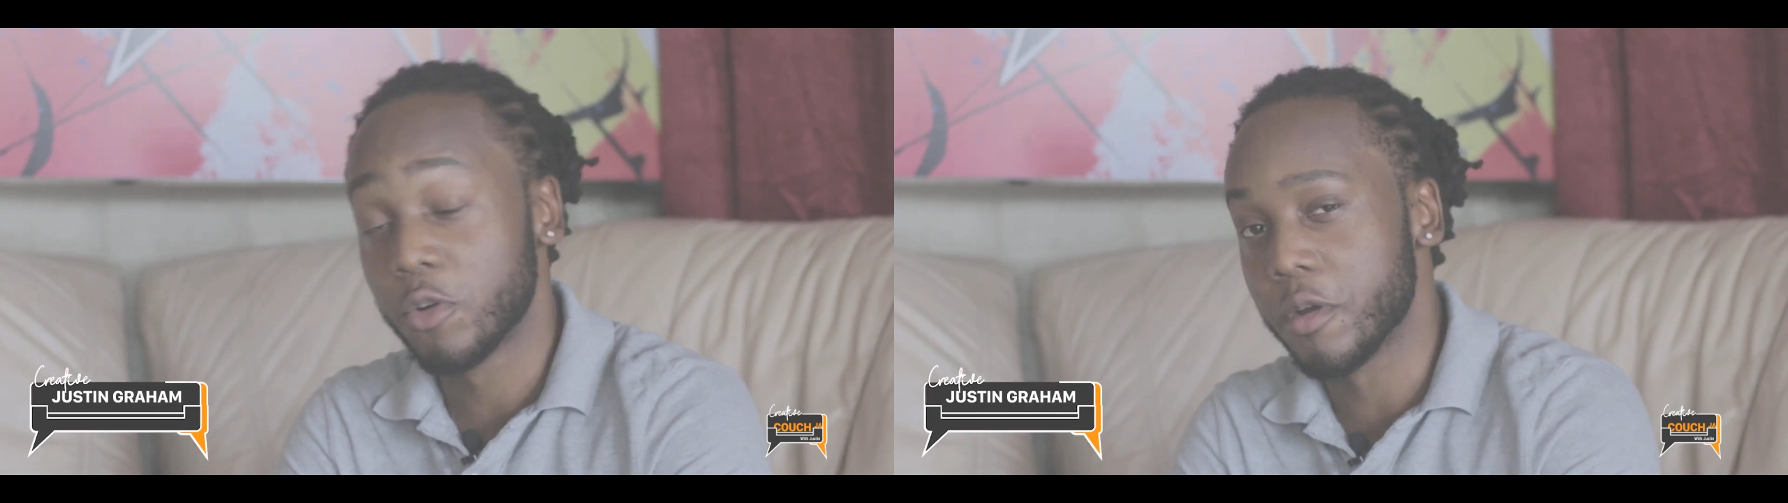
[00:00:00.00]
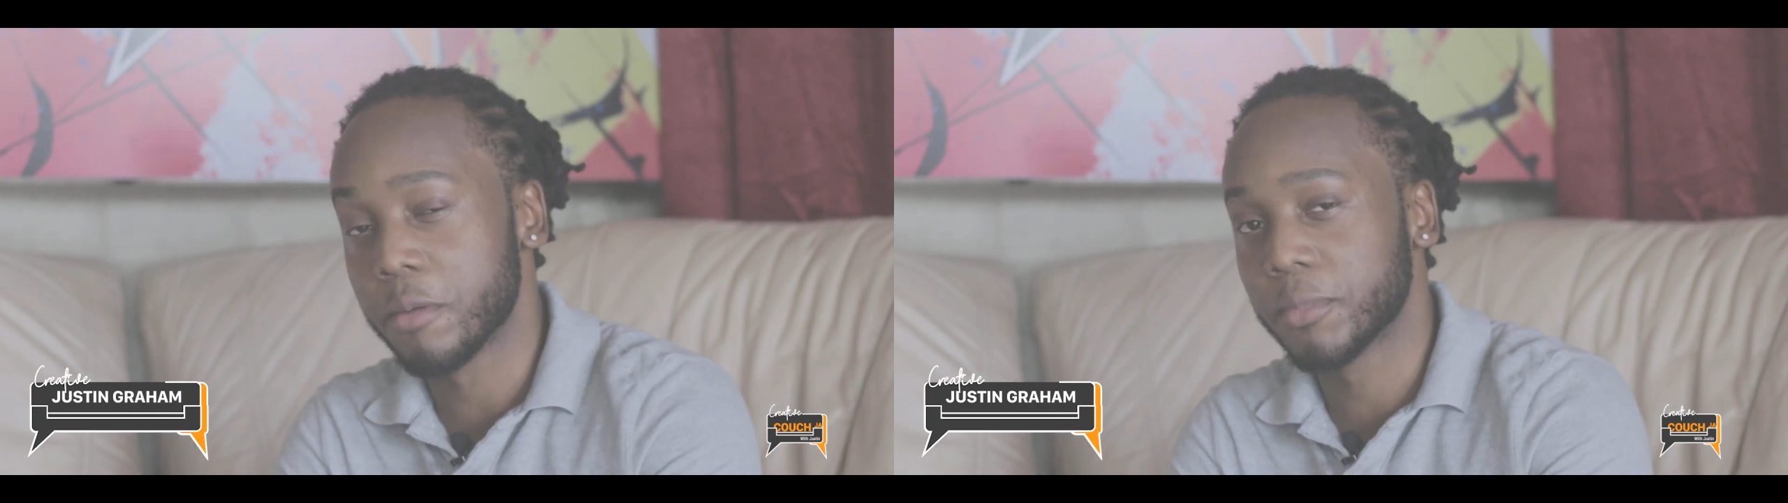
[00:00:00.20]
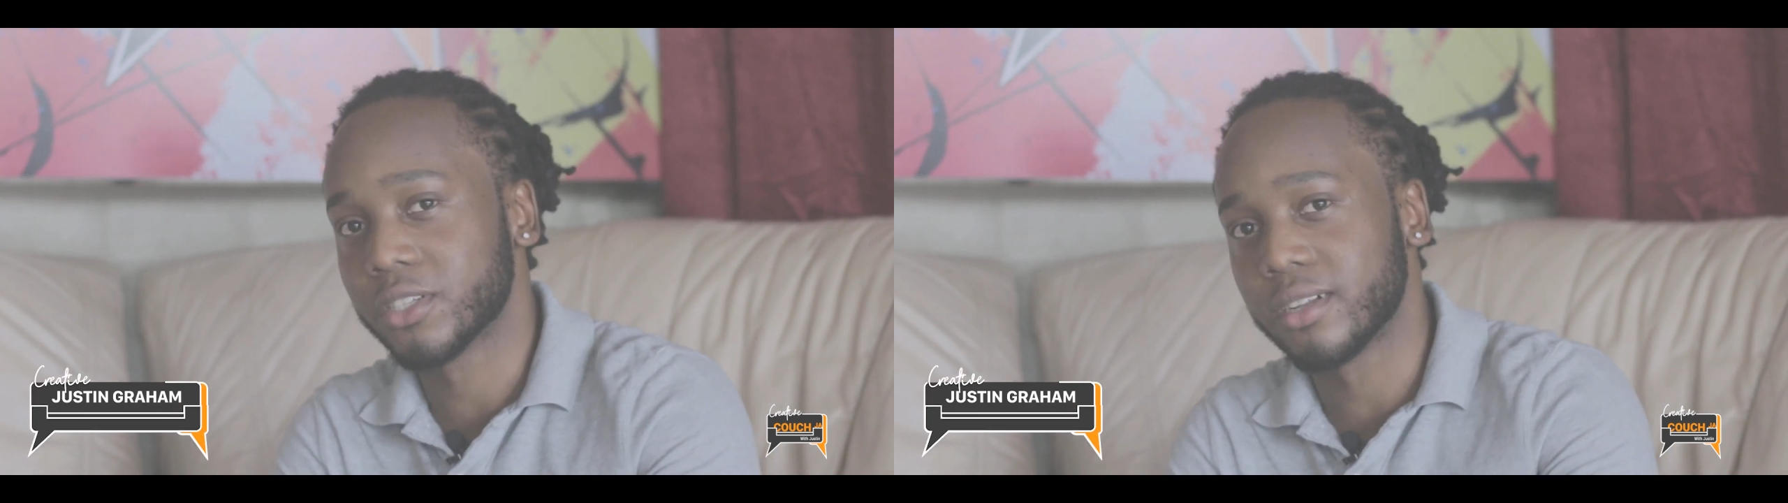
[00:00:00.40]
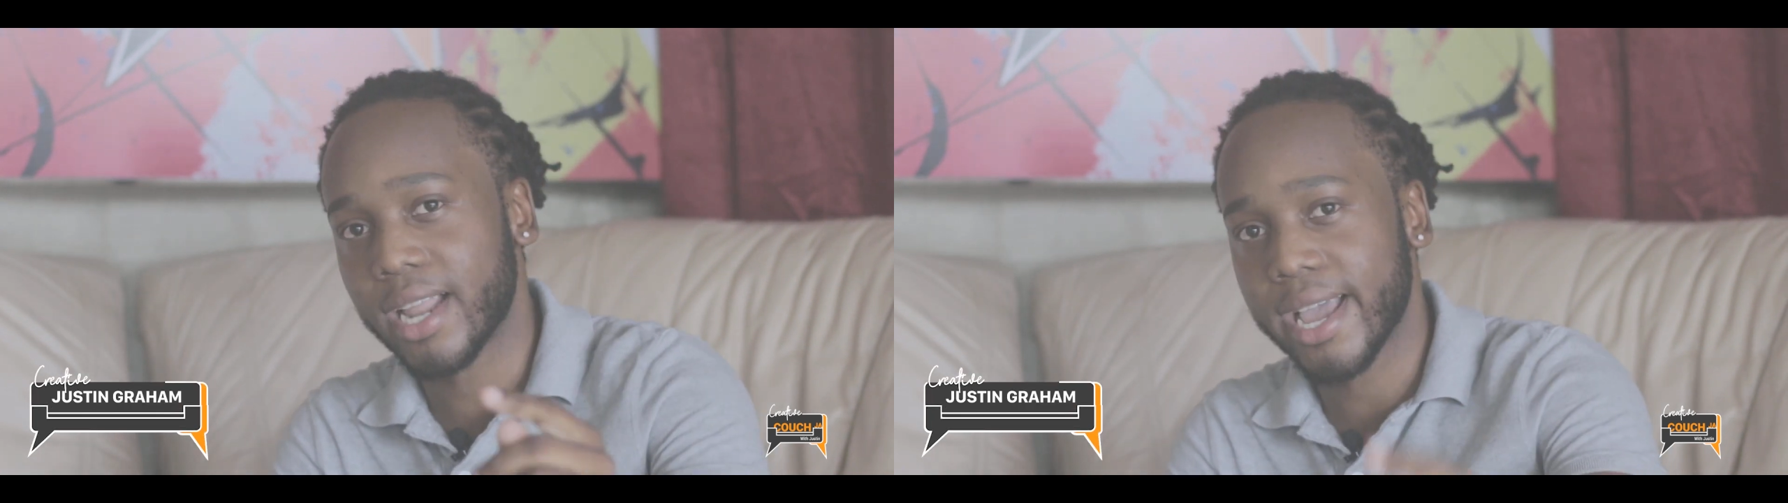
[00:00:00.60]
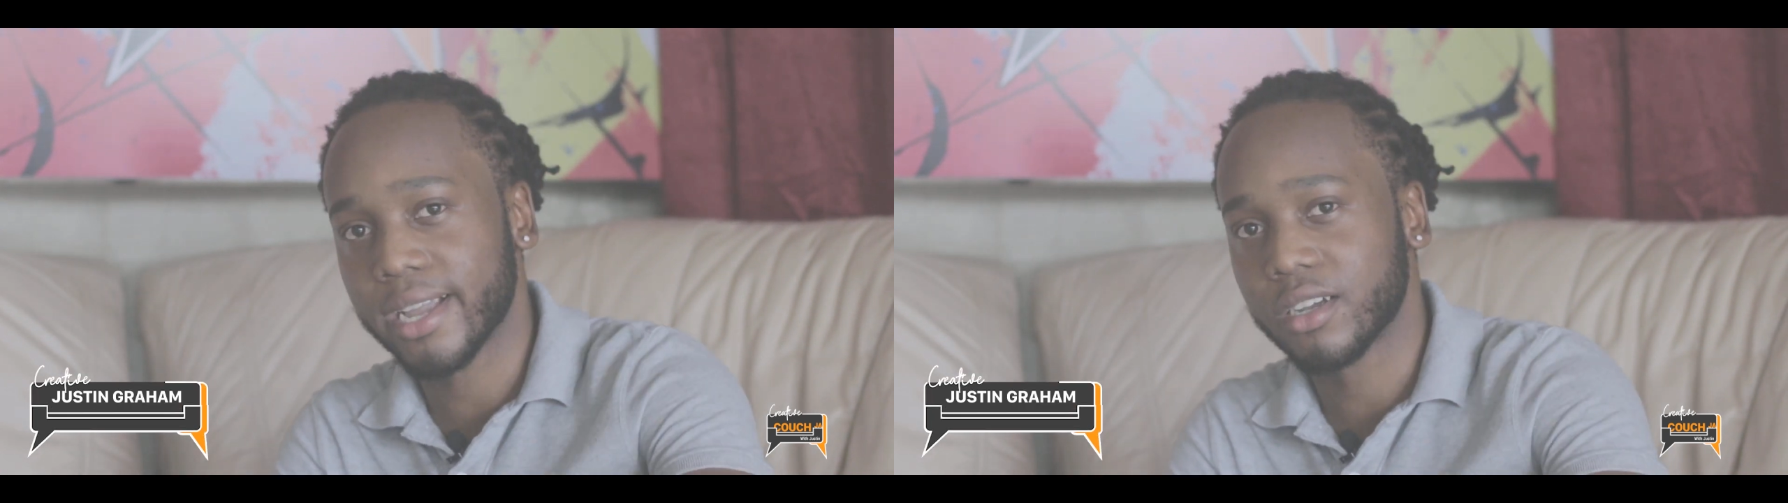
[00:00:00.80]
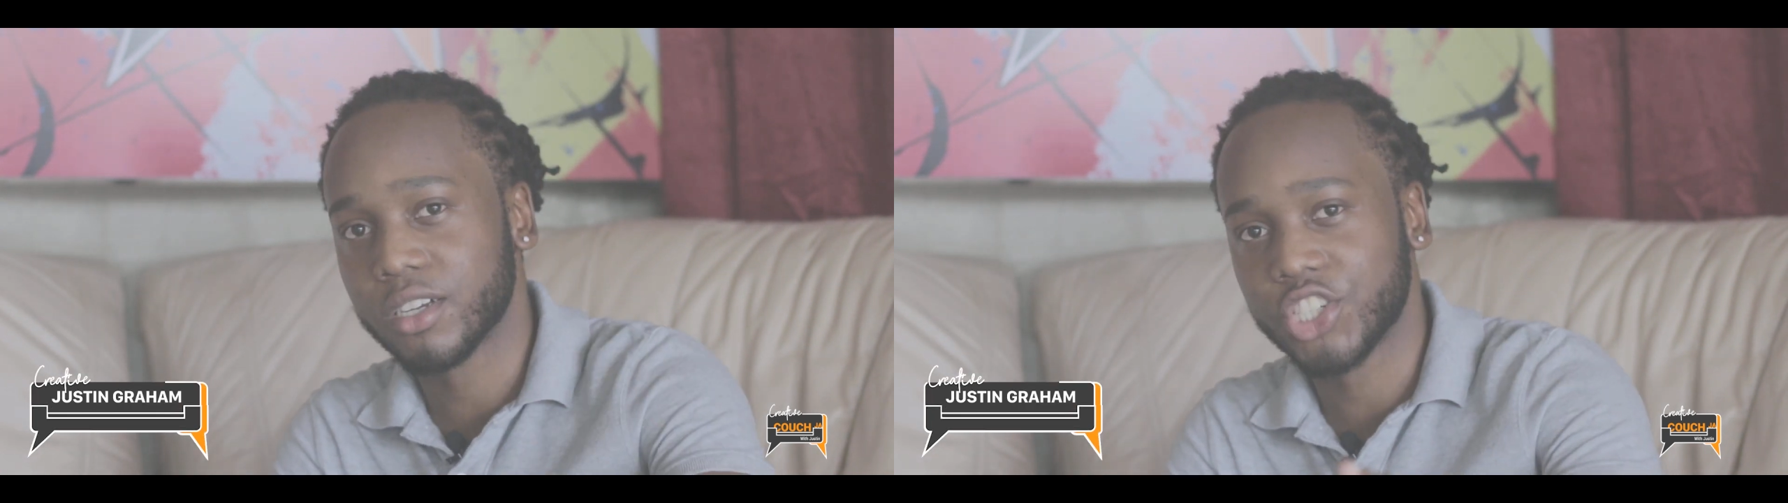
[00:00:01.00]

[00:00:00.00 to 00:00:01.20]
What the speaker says: Remember to like,